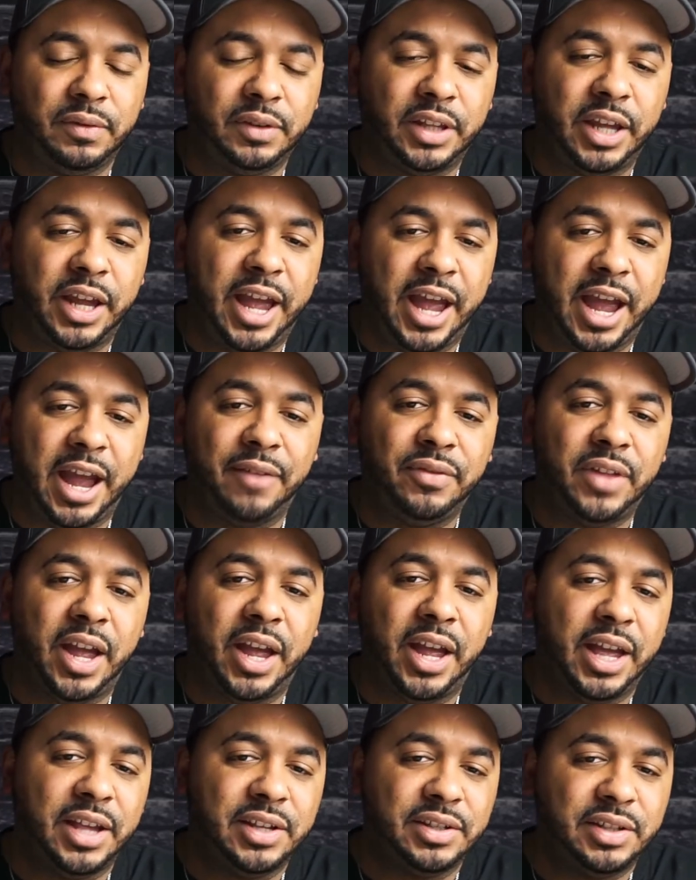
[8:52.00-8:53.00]
they have
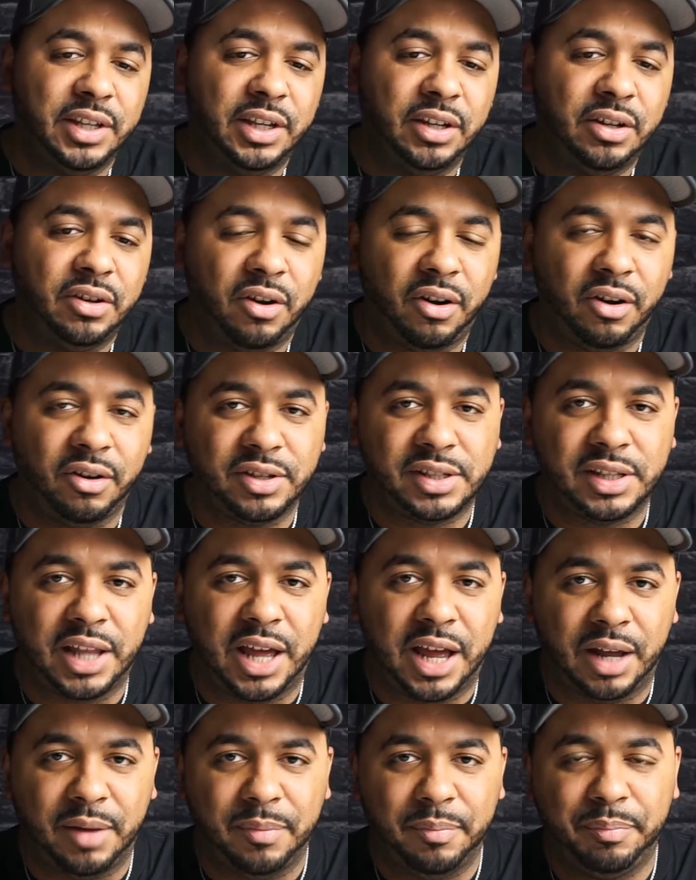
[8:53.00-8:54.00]
that SD card
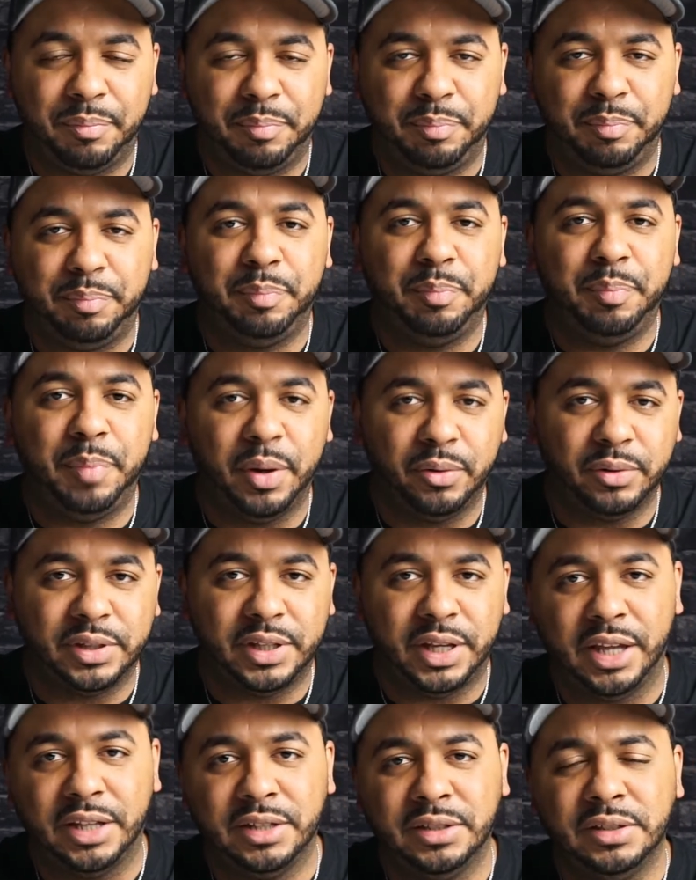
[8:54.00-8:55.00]
slot built
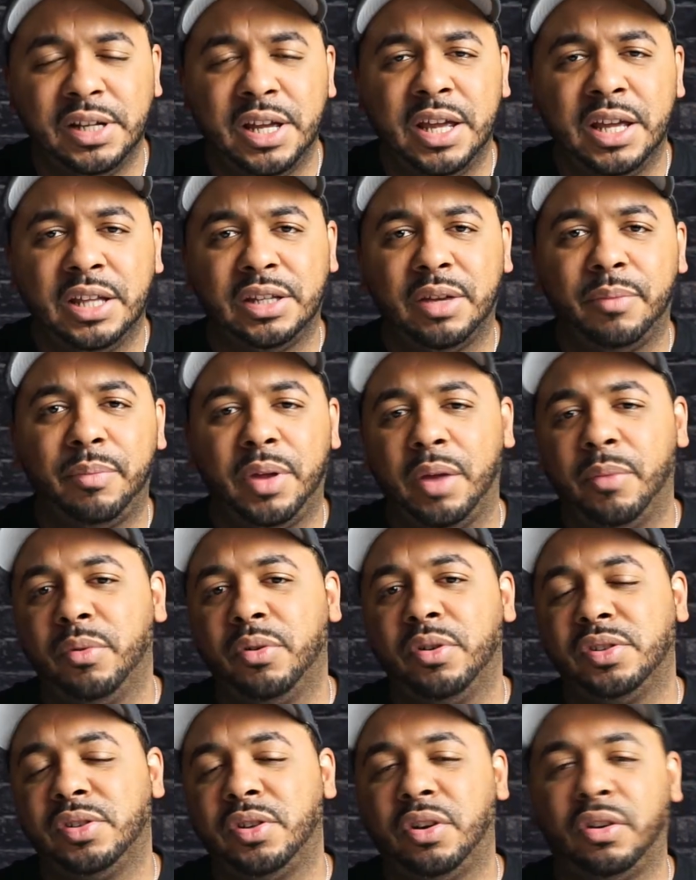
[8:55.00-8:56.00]
in to be able
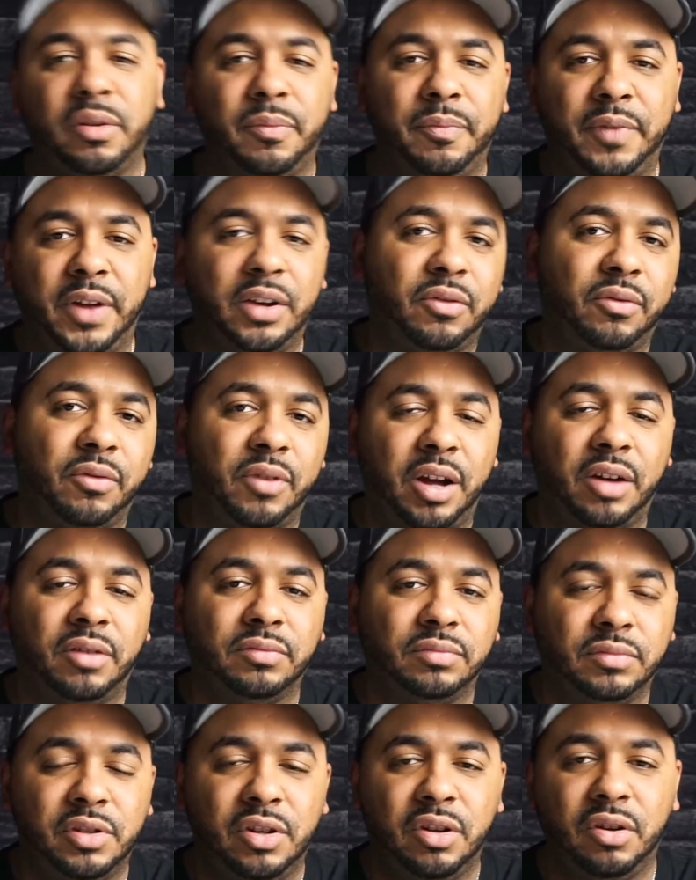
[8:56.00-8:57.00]
to circumvent around,
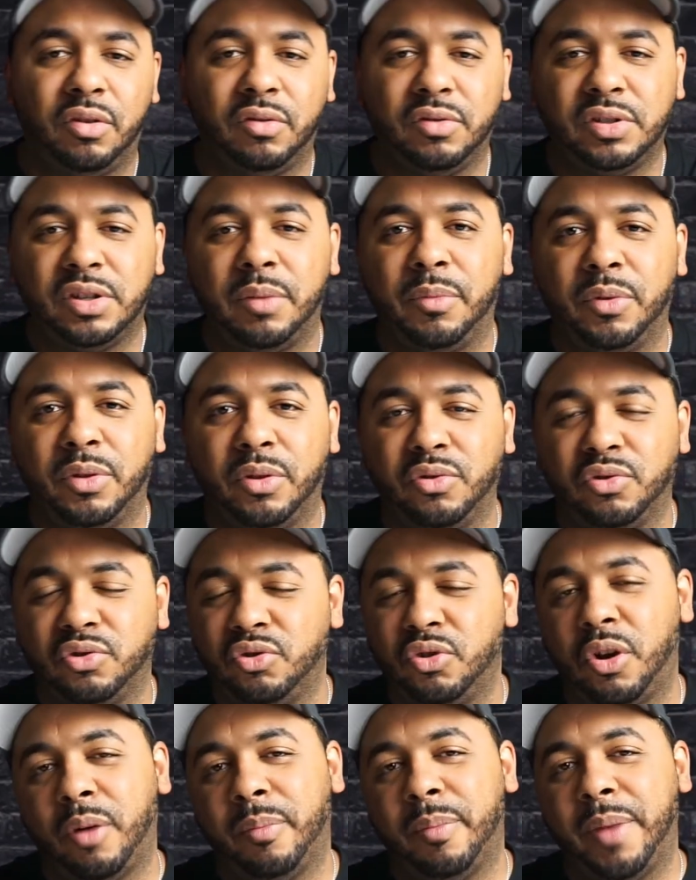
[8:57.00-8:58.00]
you know, some of those
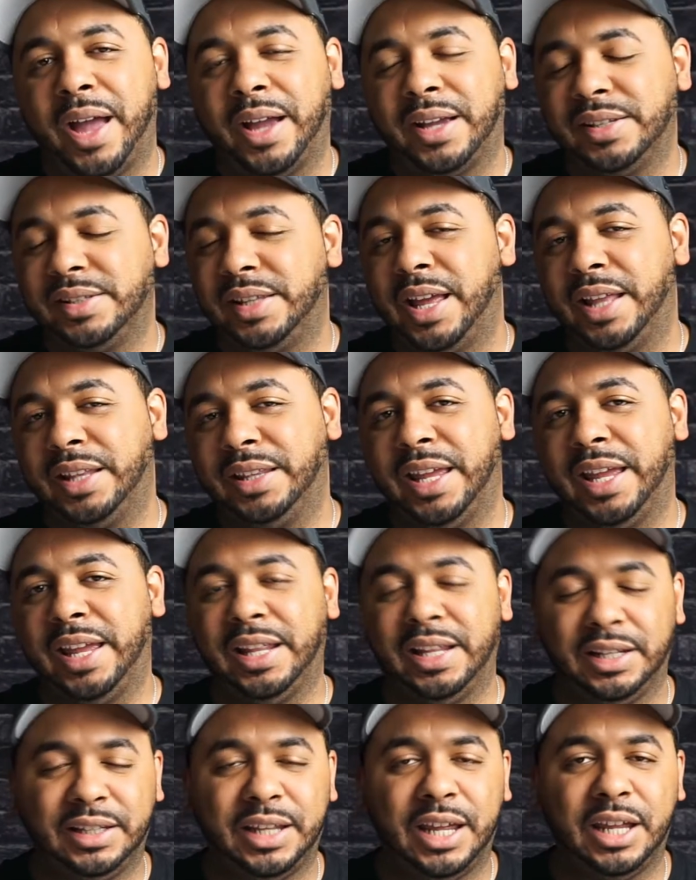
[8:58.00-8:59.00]
drawbacks that they,
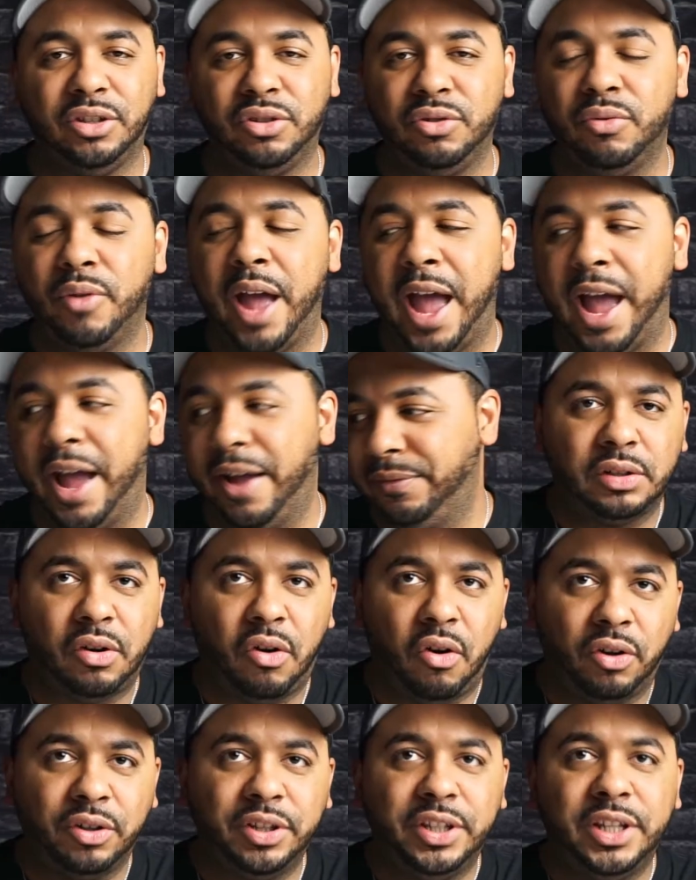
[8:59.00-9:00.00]
they do have.
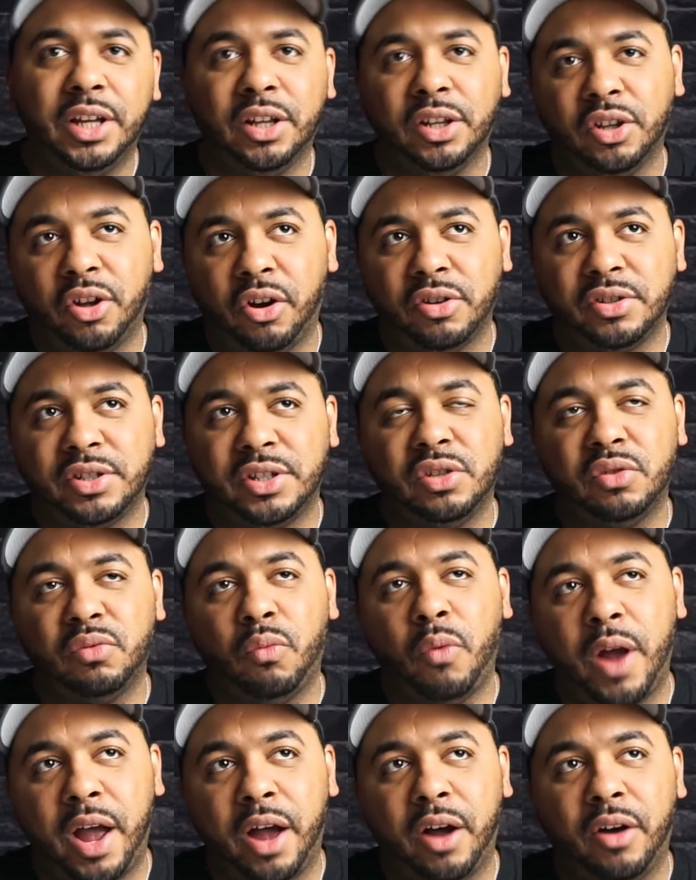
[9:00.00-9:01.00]
On the alerts as
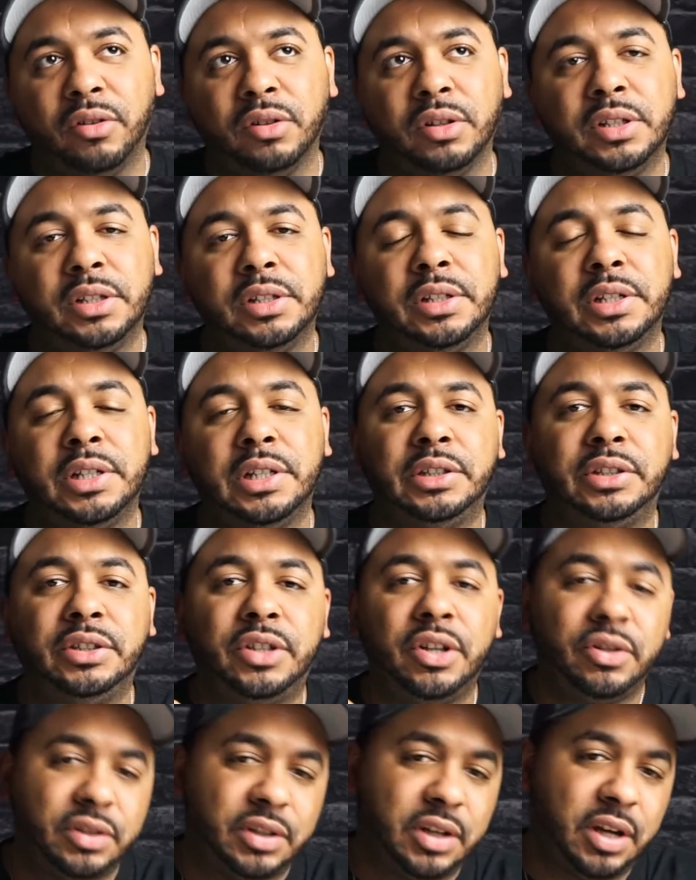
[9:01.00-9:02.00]
well,
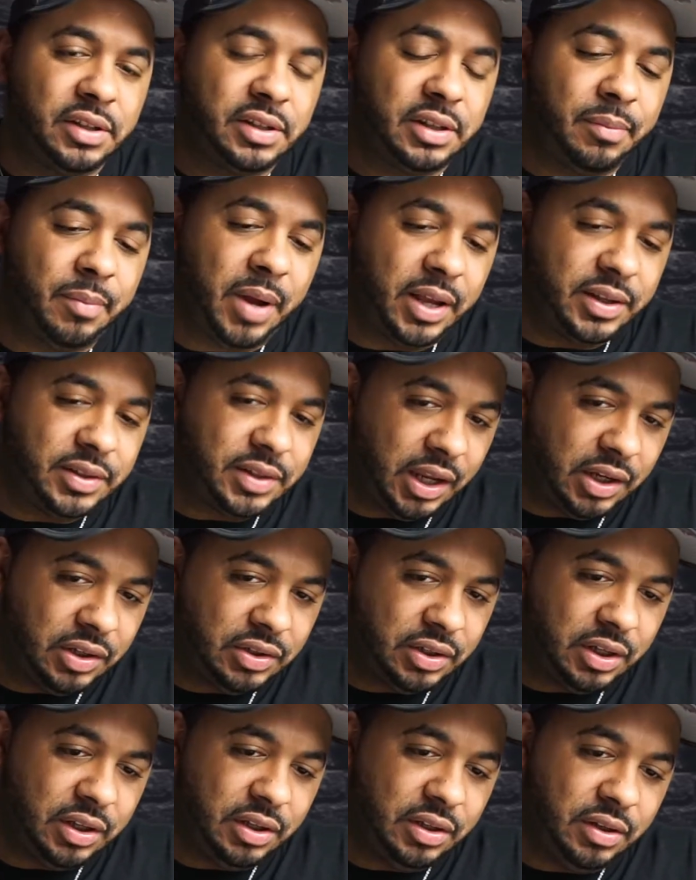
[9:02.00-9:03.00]
there's
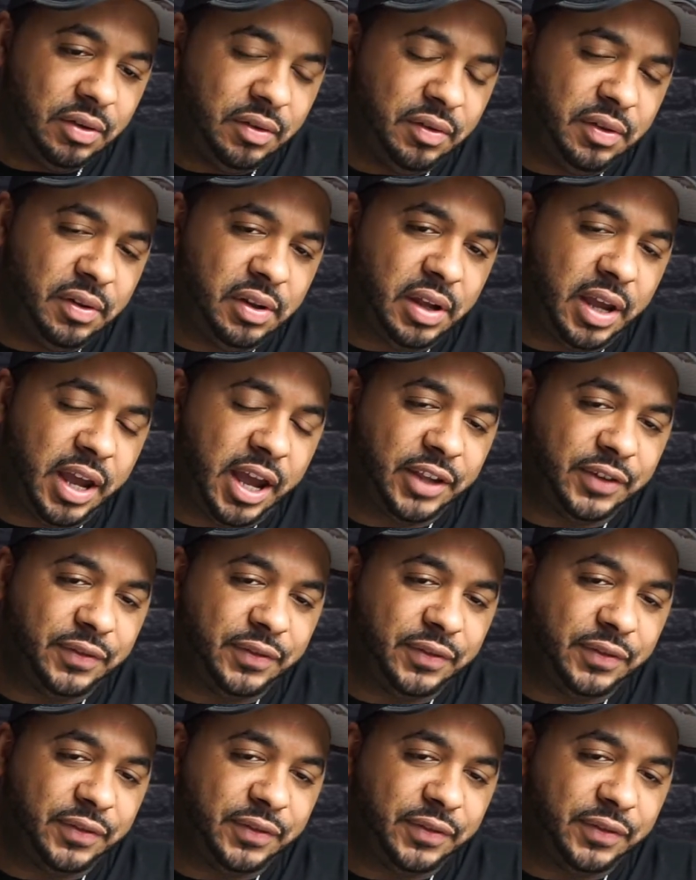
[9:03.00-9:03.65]
customization as